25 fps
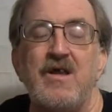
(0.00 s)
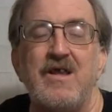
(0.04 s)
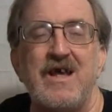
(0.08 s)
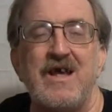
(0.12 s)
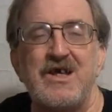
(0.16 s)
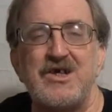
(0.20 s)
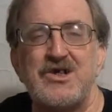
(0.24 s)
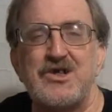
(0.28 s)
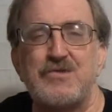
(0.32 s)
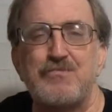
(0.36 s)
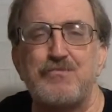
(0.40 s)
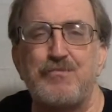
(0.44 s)

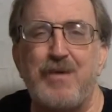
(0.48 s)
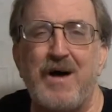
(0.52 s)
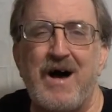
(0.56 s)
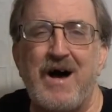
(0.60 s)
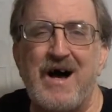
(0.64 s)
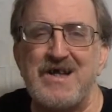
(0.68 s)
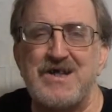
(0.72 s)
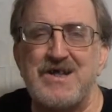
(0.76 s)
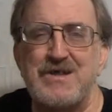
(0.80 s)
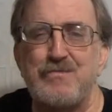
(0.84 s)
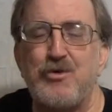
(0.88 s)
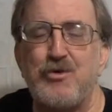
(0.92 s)
That's
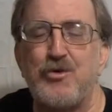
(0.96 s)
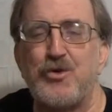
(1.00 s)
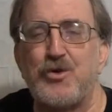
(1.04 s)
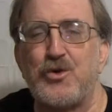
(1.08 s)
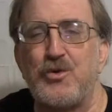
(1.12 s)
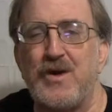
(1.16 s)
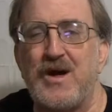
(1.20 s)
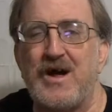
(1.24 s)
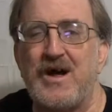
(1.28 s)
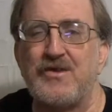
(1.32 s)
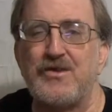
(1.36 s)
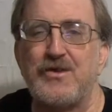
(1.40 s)
possible
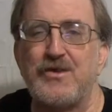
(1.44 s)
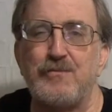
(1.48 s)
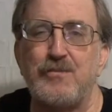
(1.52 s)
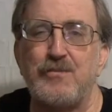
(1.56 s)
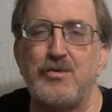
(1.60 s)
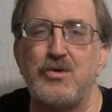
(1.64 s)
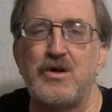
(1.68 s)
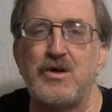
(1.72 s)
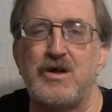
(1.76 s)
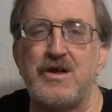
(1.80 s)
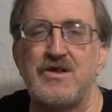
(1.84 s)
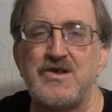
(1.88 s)
throughout the
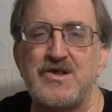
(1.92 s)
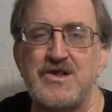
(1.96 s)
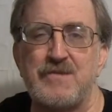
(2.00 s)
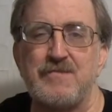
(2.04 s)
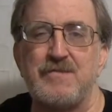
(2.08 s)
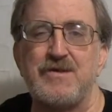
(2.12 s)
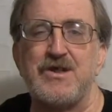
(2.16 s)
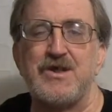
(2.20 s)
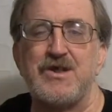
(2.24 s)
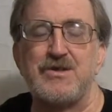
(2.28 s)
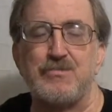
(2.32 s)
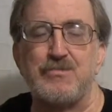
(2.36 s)
book in
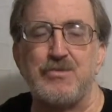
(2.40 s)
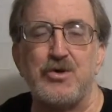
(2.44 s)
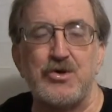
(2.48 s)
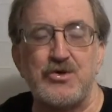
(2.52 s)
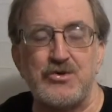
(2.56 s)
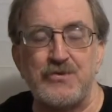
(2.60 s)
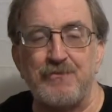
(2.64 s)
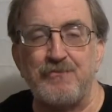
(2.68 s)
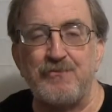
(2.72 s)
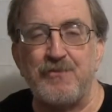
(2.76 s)
some of these books.